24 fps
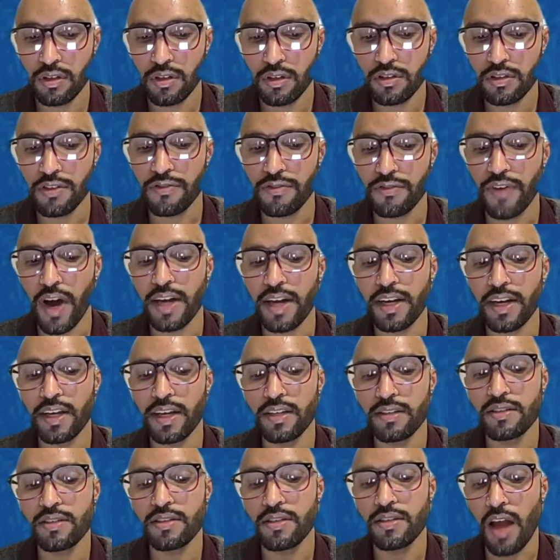to fight
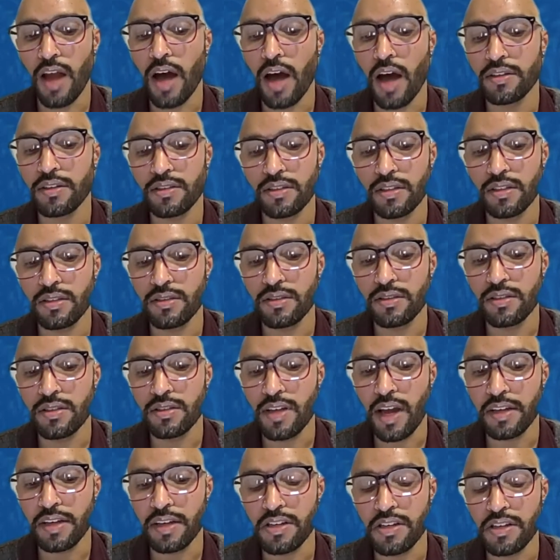against the Nazis in
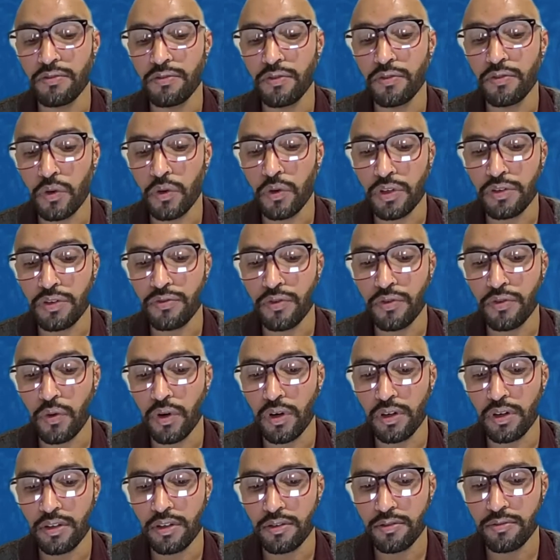
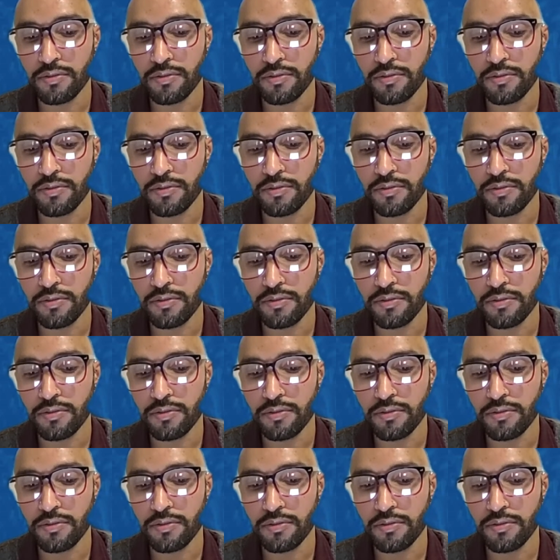1944,